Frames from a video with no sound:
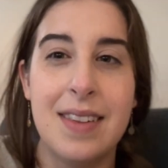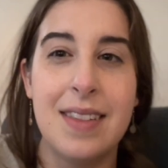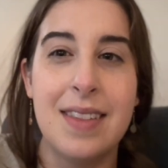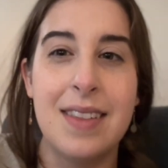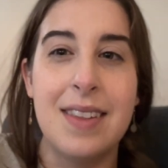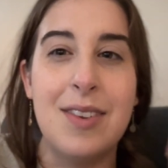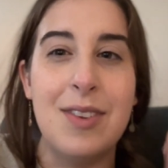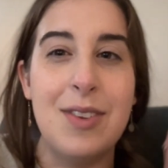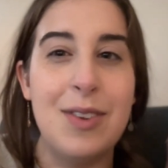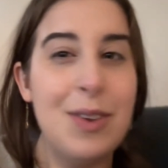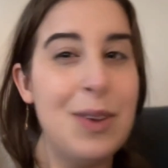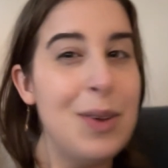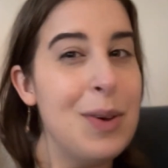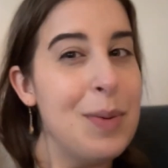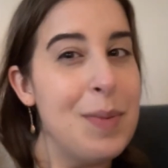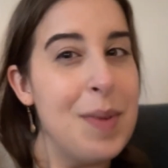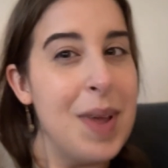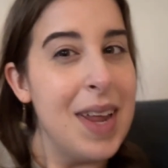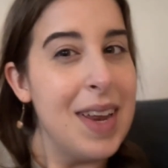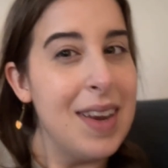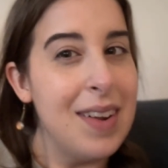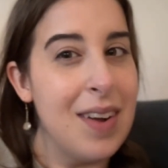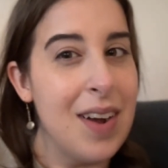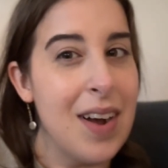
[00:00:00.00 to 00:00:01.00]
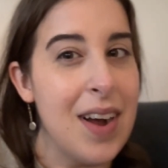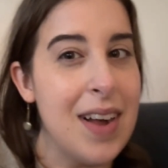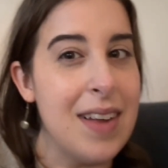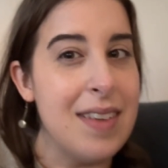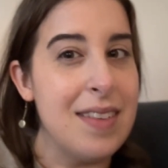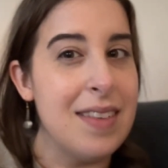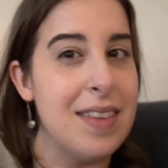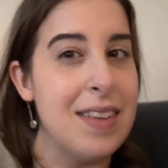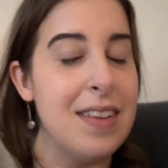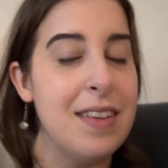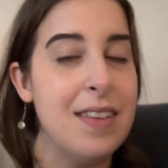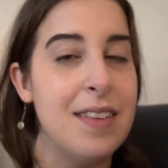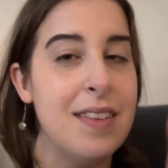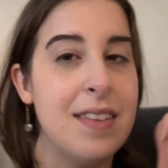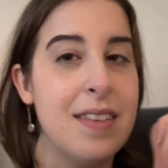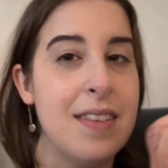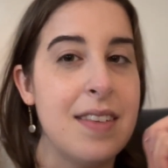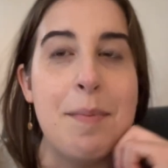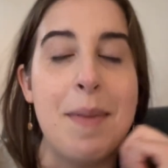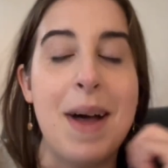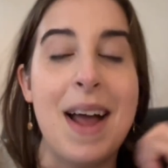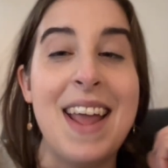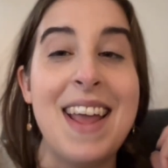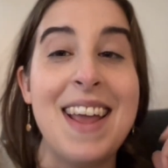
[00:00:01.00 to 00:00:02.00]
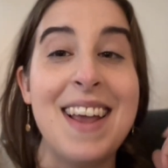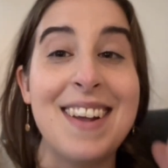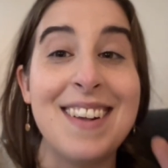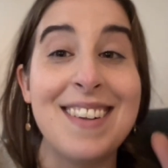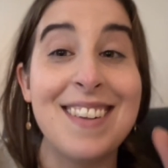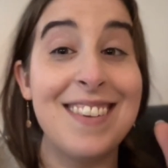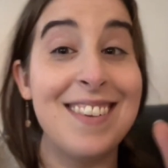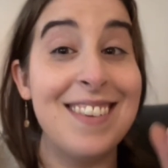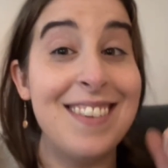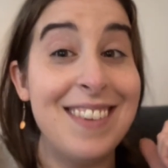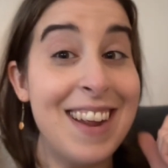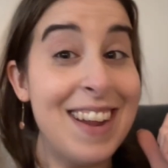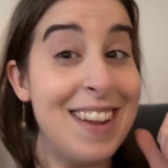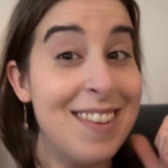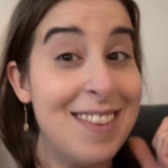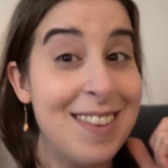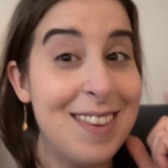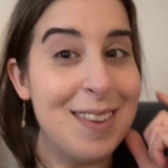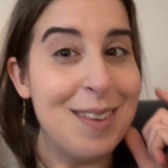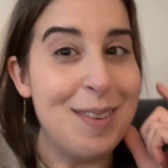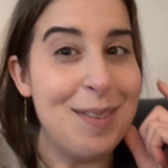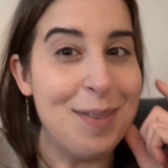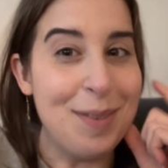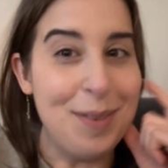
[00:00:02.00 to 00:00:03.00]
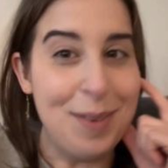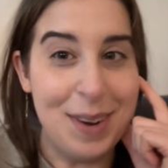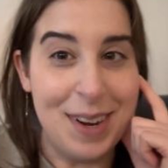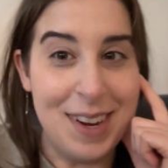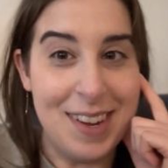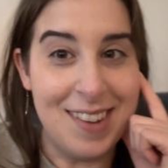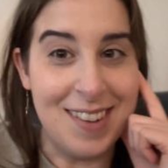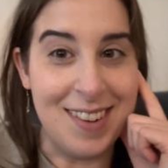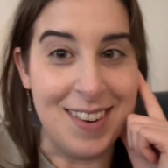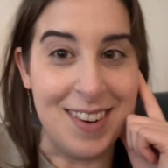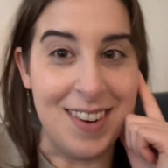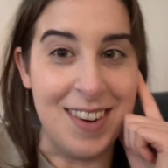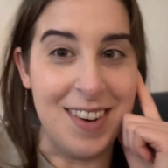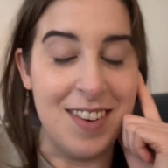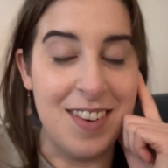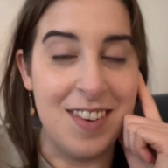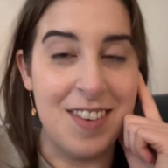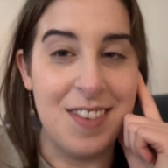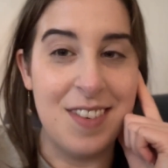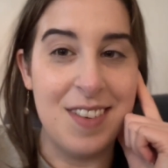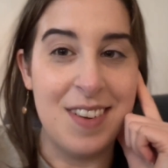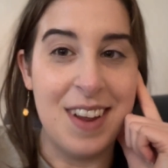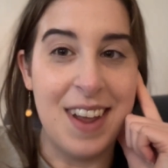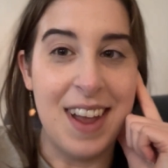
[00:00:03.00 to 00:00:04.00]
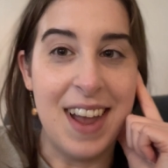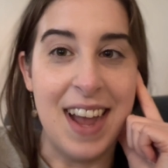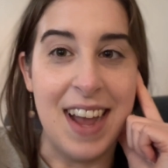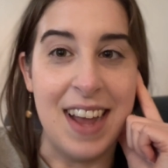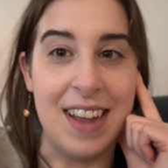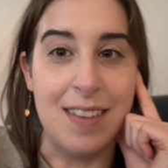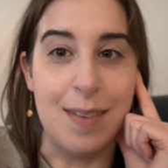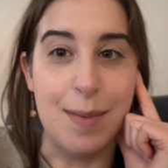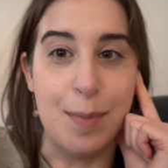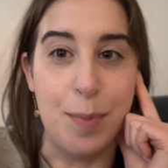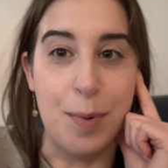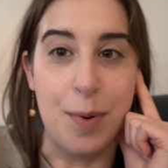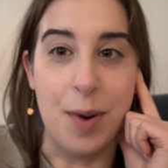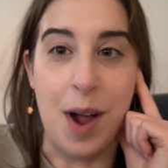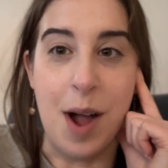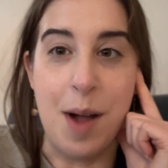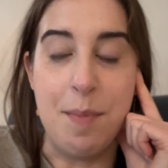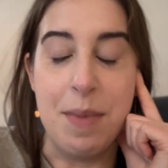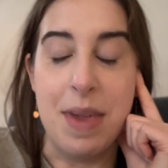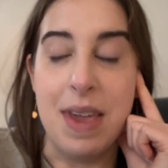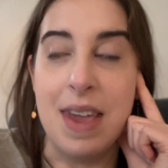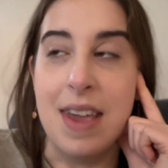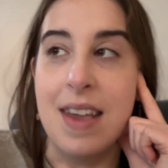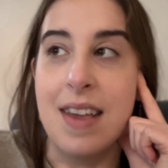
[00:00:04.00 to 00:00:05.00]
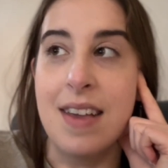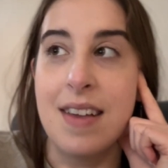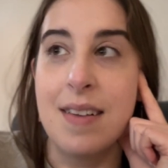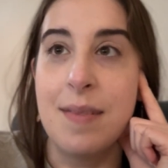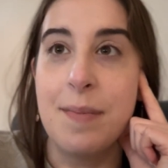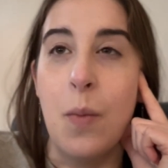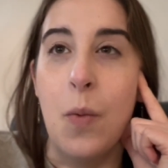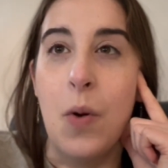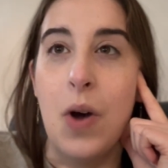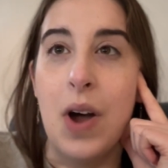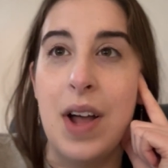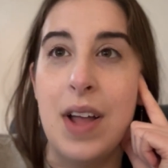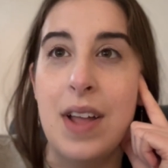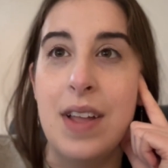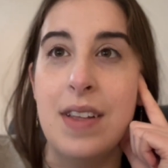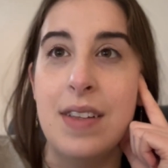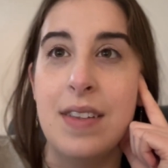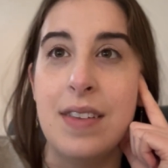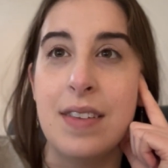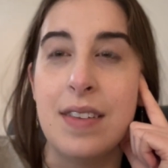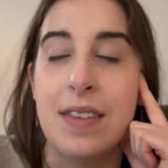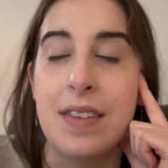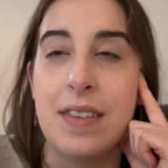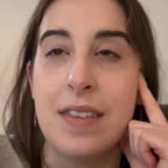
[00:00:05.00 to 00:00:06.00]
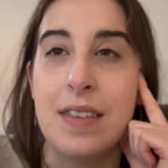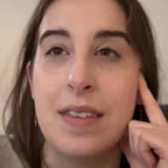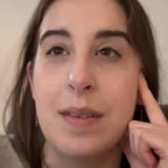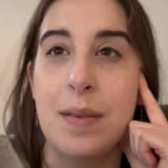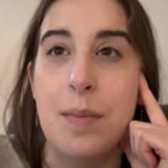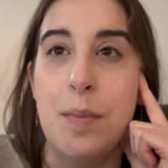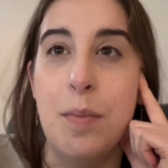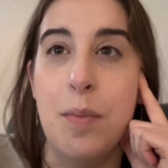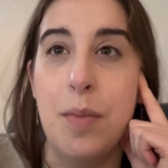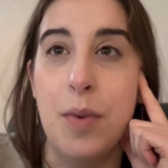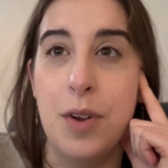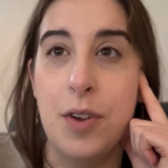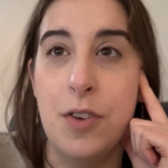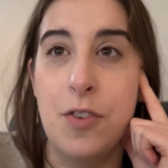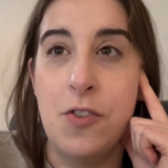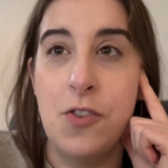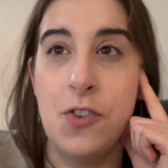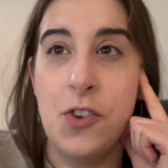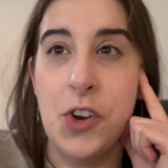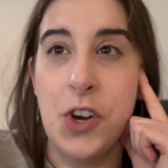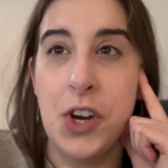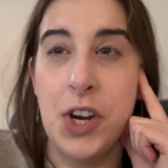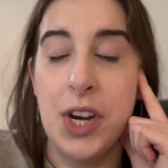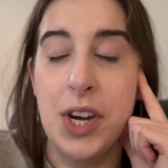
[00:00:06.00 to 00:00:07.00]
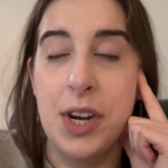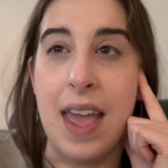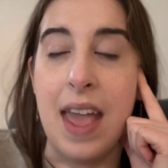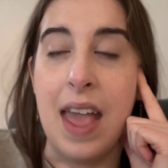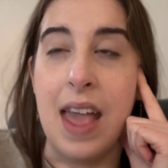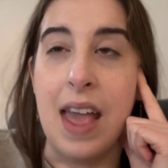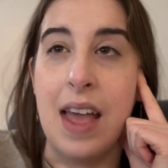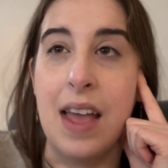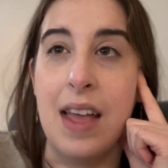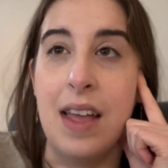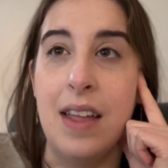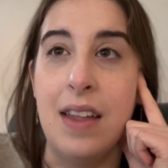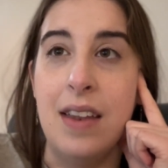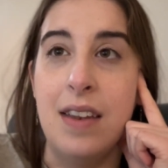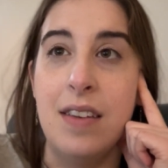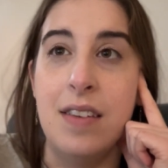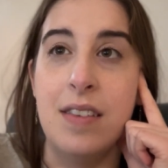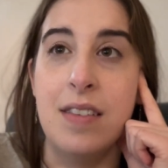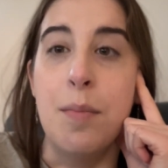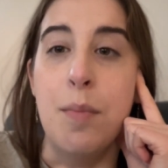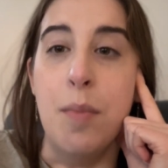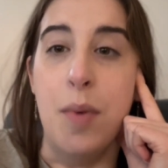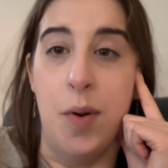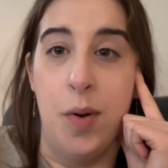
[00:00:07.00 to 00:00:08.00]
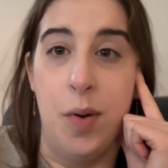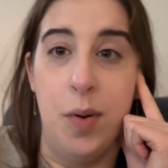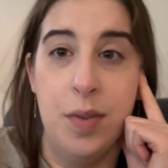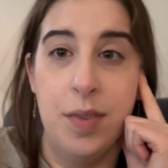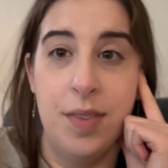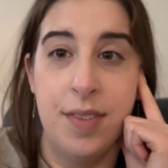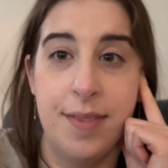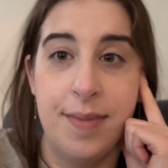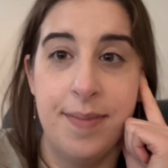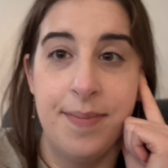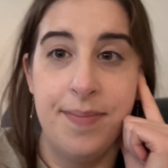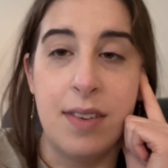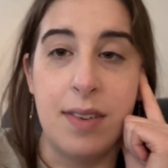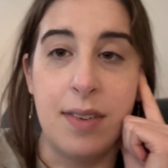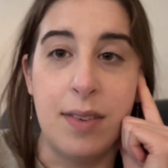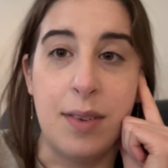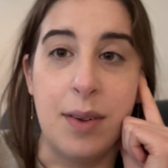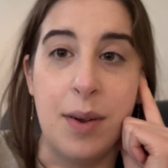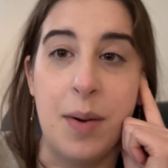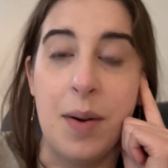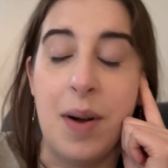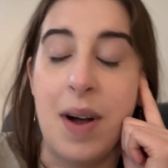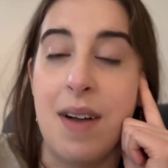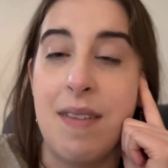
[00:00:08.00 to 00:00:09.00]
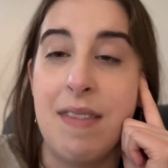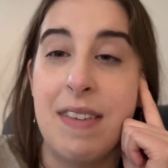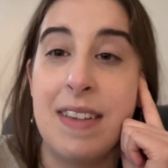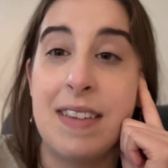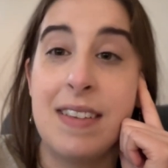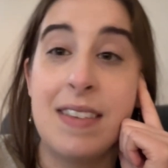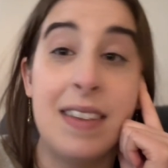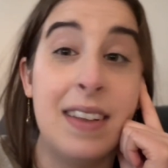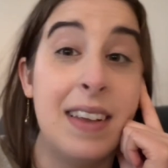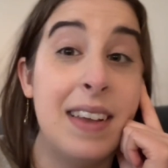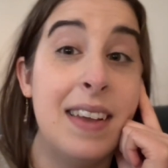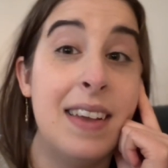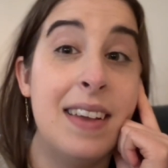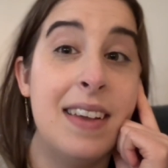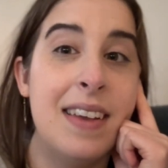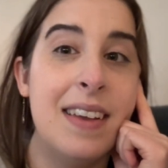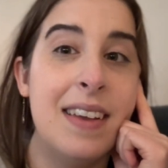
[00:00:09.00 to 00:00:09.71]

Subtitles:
The two main causes my extensive research has brought me was moisture and mold. So obviously